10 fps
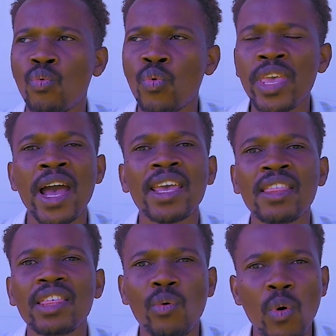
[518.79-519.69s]
we are
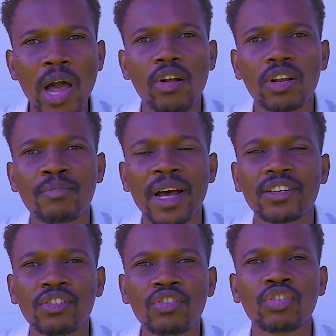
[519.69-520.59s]
in the world
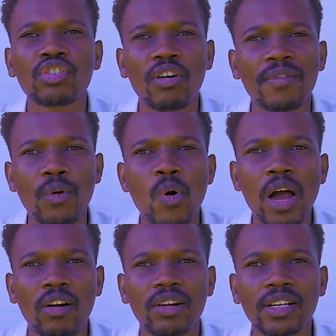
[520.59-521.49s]
but not of the
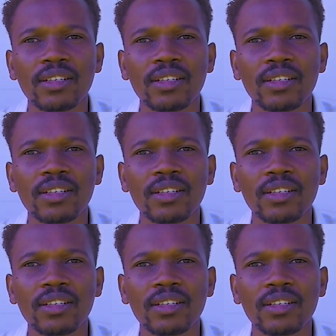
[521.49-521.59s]
world.